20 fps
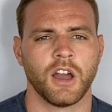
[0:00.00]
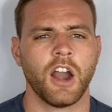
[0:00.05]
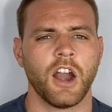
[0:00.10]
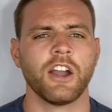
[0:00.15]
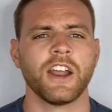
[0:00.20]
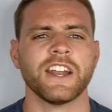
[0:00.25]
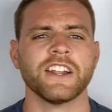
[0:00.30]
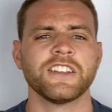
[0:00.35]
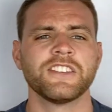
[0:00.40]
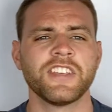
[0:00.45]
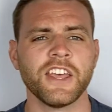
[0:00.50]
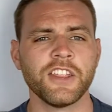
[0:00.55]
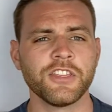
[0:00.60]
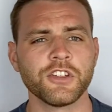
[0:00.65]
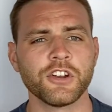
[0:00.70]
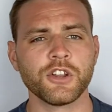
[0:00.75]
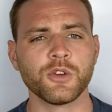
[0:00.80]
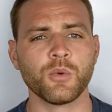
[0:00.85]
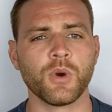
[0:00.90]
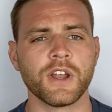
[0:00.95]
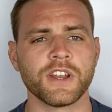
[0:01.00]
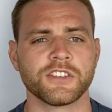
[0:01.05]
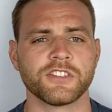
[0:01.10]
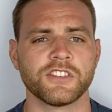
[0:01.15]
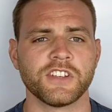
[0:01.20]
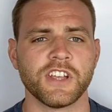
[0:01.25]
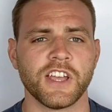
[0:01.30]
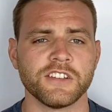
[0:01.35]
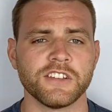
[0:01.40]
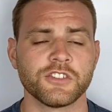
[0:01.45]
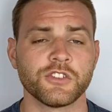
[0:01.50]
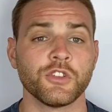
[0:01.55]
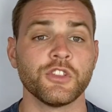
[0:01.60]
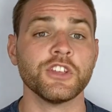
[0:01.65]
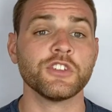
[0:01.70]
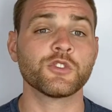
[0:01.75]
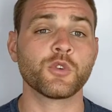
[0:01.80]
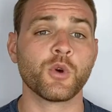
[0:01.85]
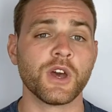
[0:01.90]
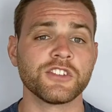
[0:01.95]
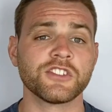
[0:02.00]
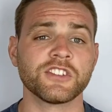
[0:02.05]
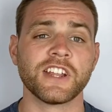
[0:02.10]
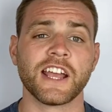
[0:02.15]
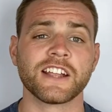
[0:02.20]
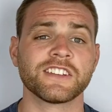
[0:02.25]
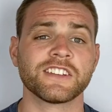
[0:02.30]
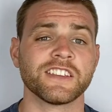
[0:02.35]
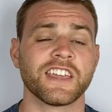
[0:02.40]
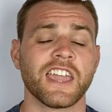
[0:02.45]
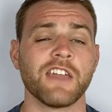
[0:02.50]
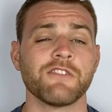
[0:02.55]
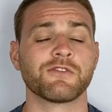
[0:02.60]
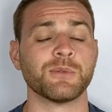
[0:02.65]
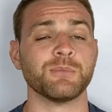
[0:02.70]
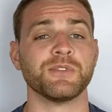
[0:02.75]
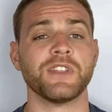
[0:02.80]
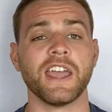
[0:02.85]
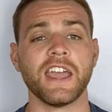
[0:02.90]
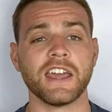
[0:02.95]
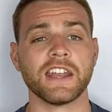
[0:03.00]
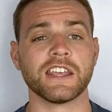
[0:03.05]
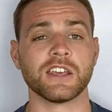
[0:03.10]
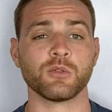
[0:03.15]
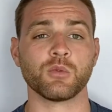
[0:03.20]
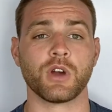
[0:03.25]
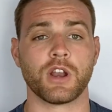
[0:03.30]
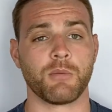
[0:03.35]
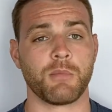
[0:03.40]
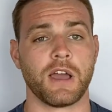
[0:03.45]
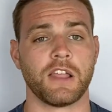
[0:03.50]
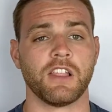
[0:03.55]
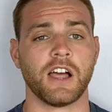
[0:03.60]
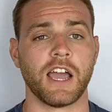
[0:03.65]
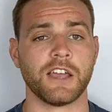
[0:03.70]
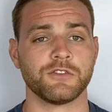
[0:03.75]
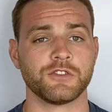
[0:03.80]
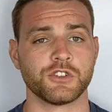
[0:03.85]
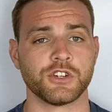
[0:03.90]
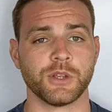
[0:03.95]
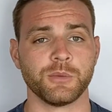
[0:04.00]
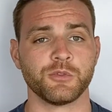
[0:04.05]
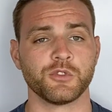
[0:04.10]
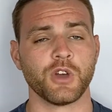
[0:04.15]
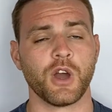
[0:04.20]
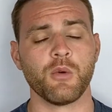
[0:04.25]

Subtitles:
All right, a 1031 exchange. So this question actually came from Danny in one of my live streams.